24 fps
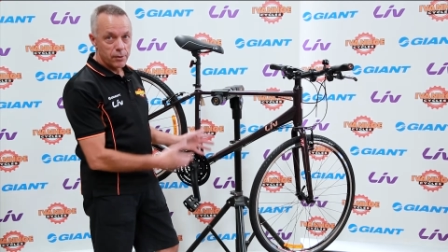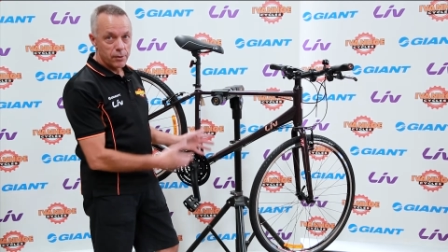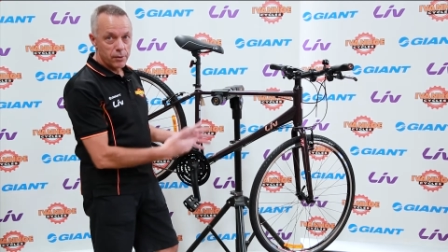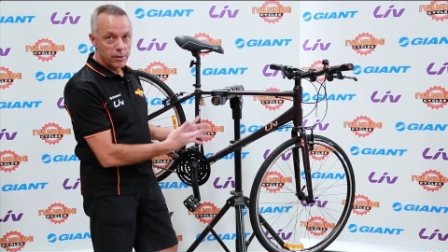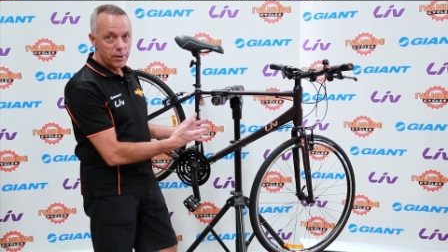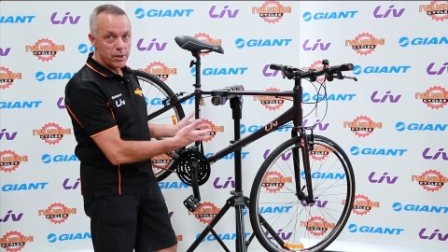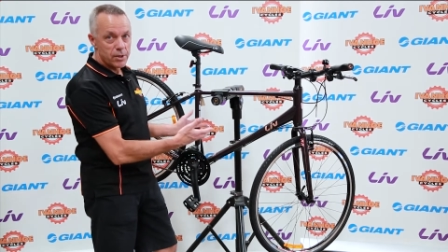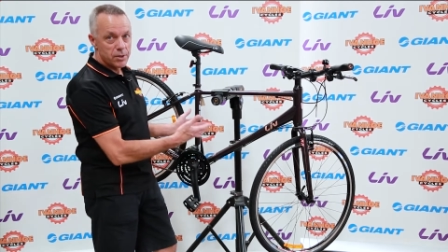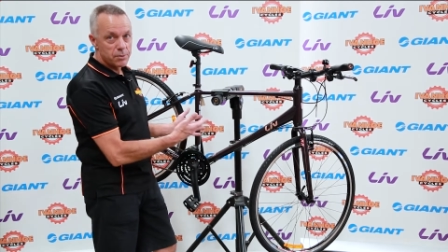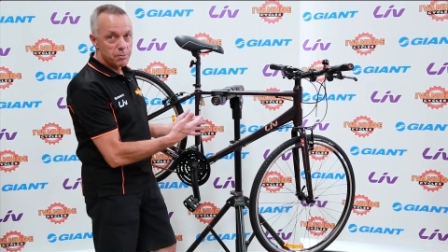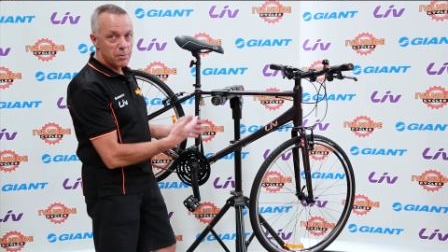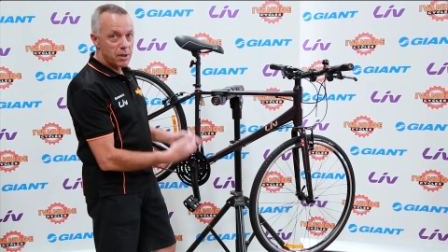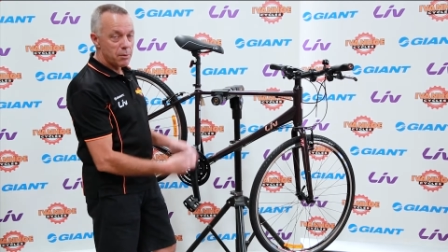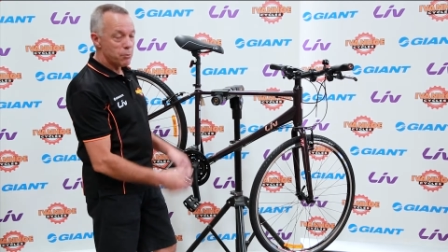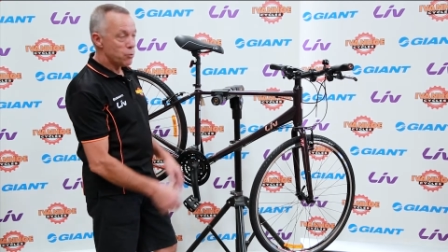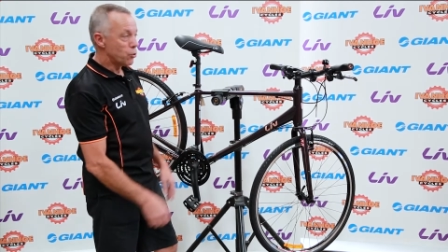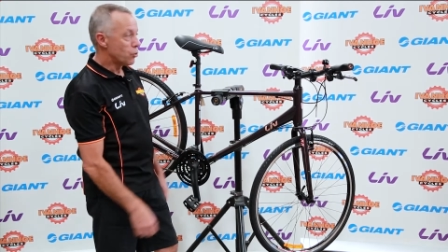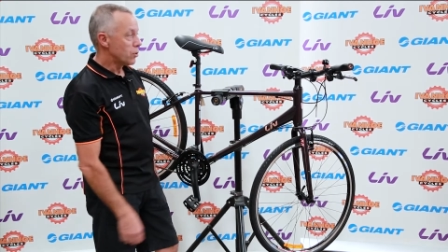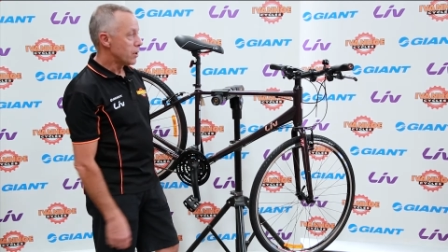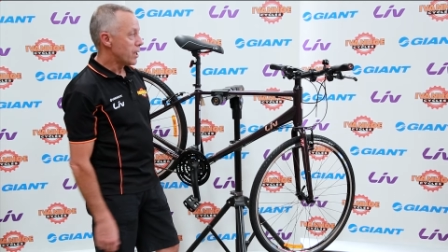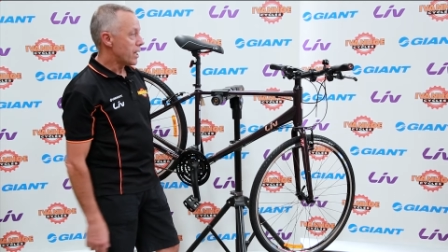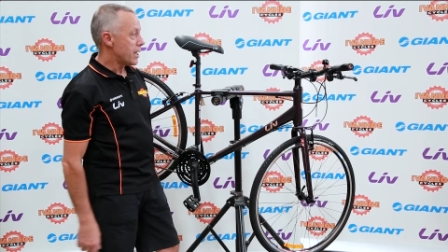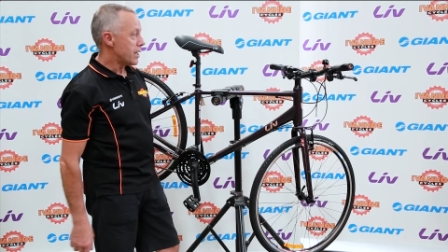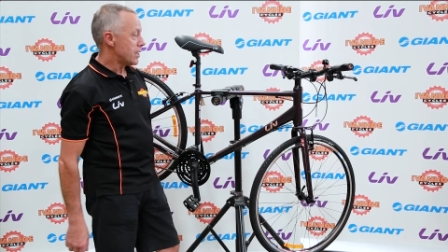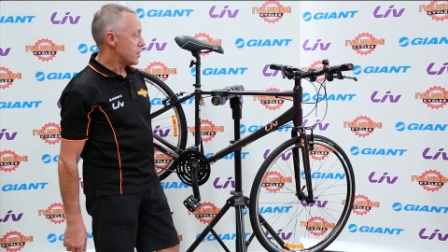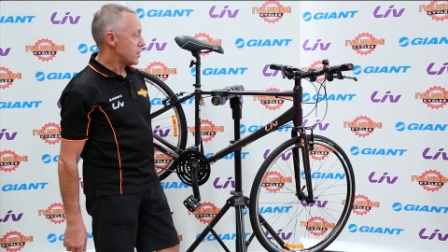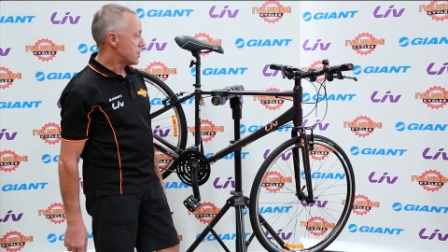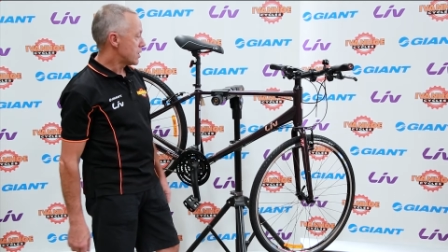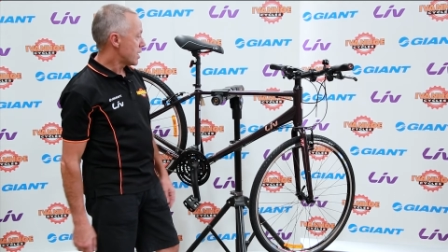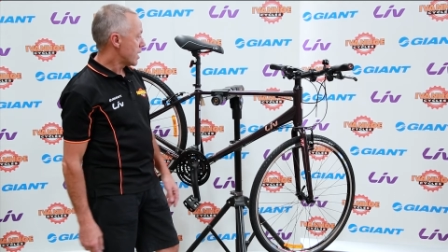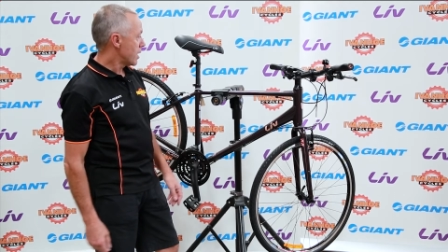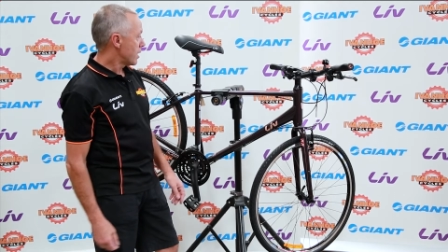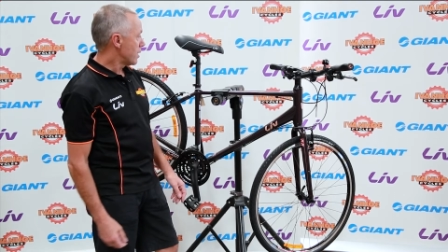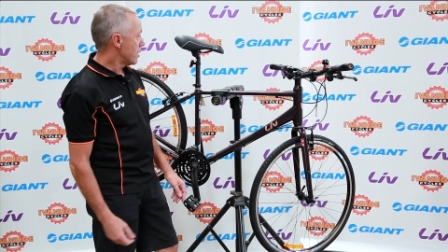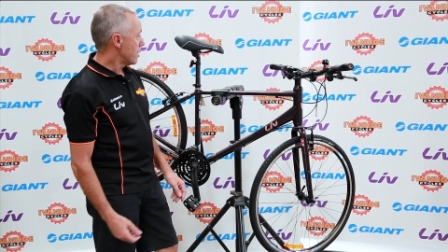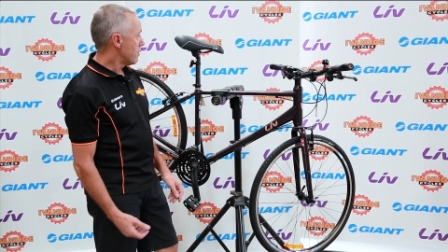there's many more ladies
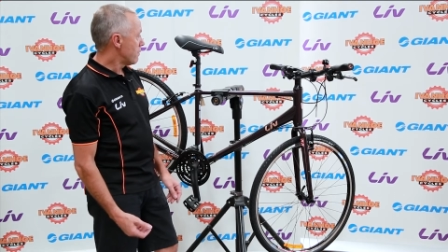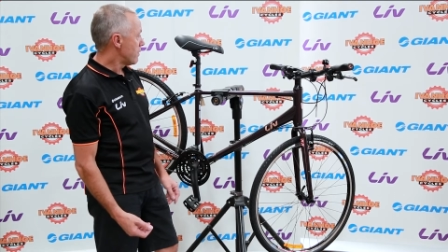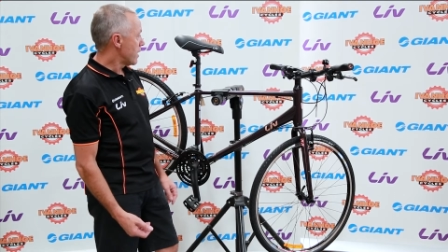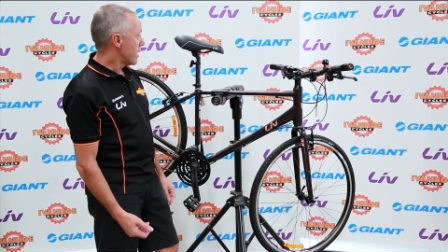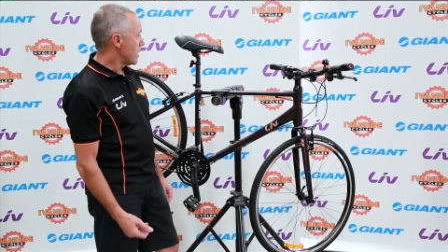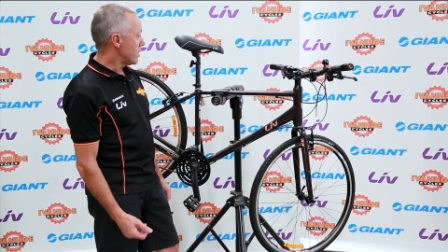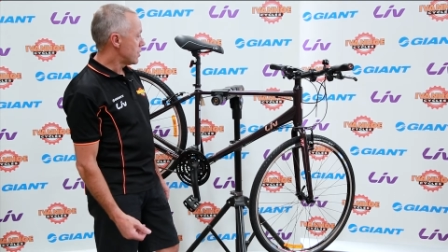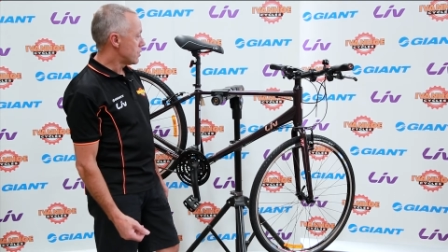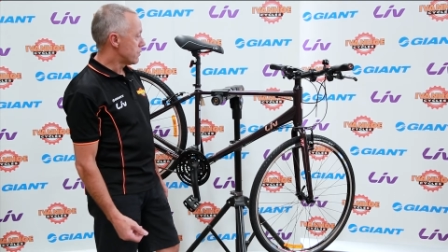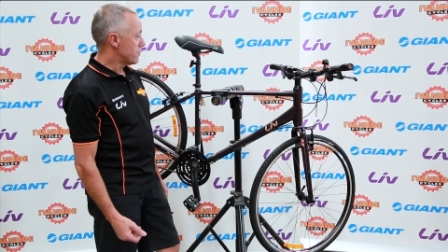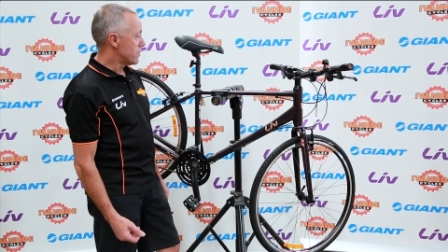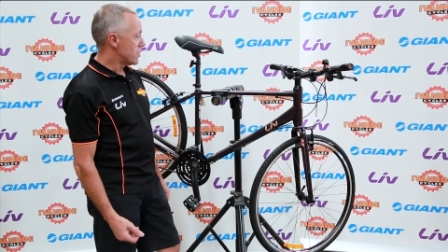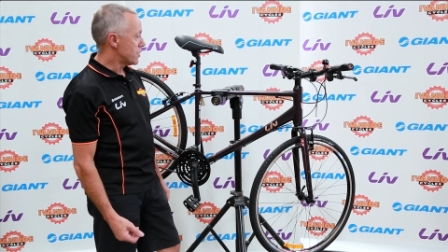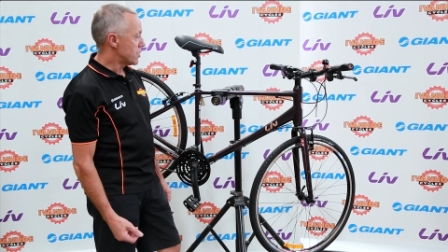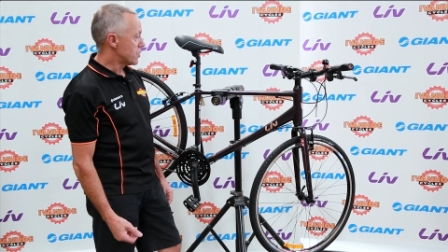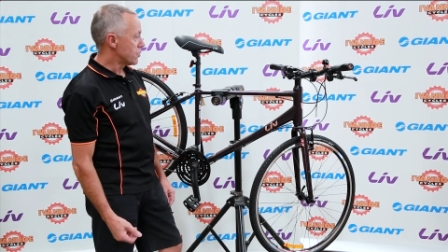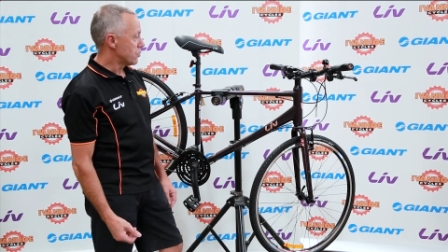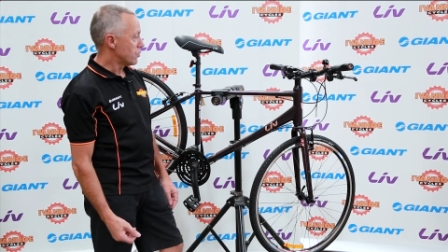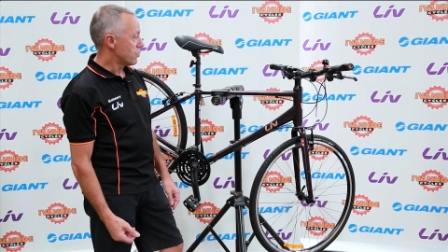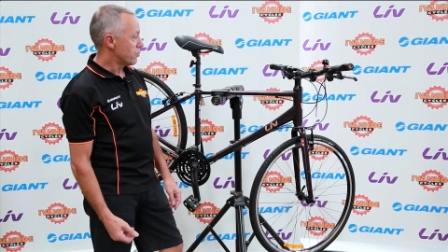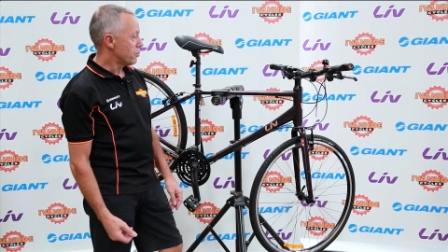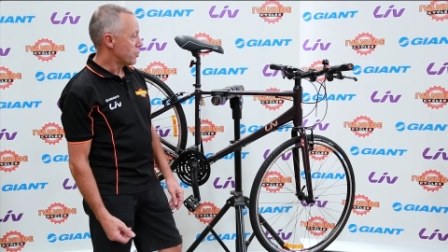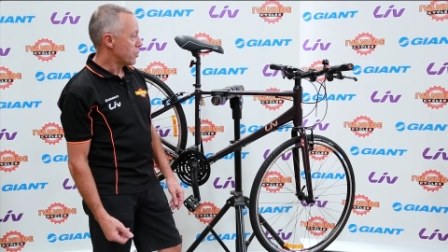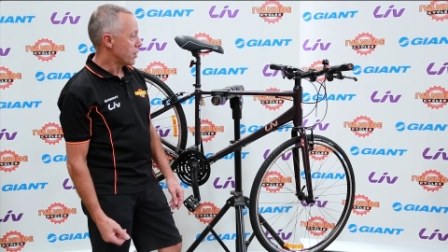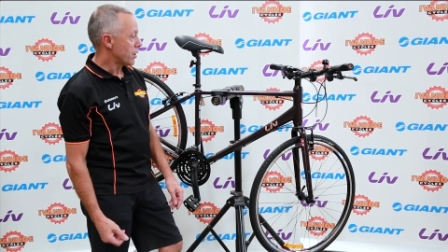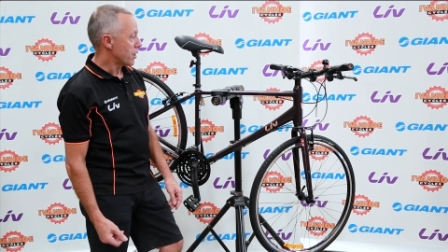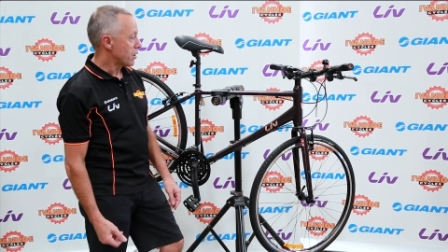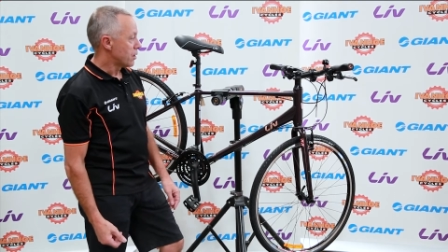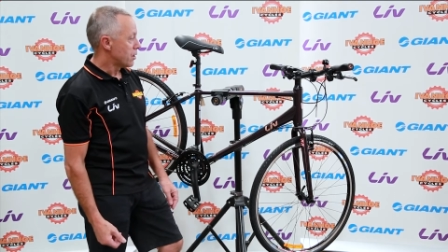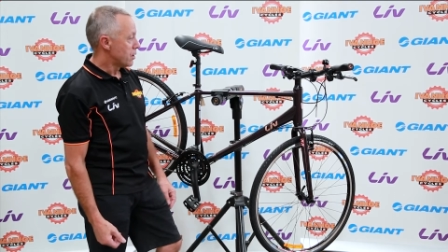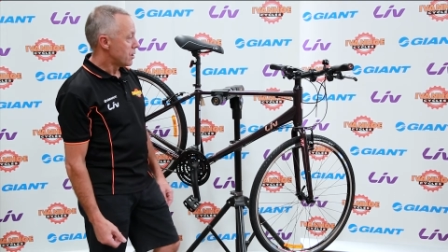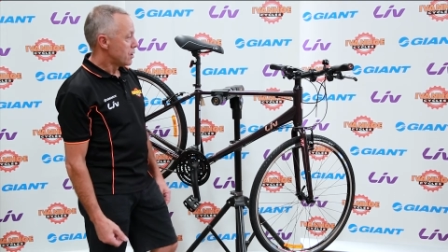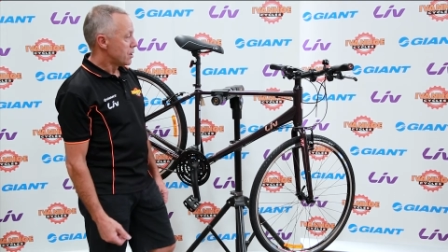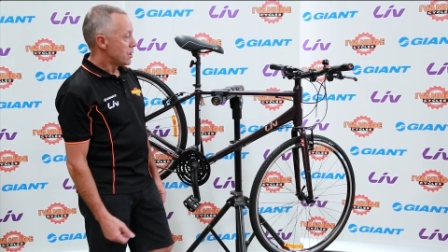taking advantage of this sort of bike.